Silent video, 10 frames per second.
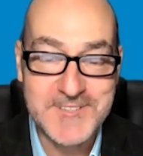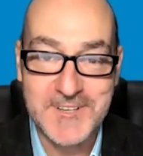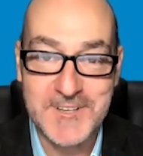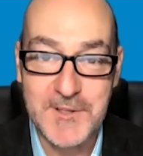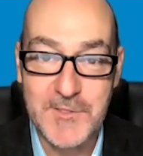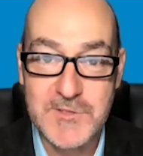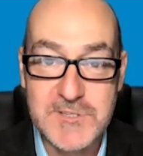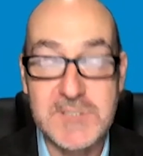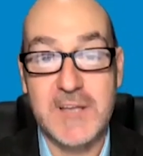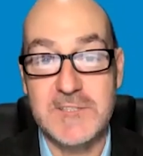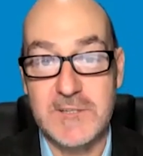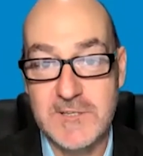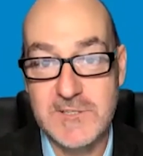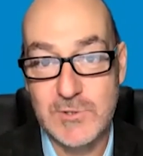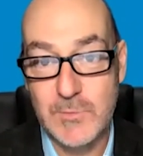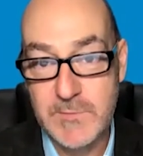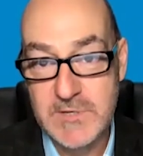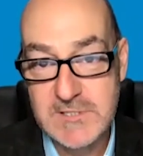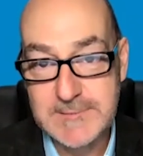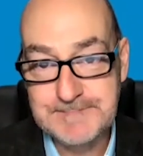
the sector, and she'll be missed.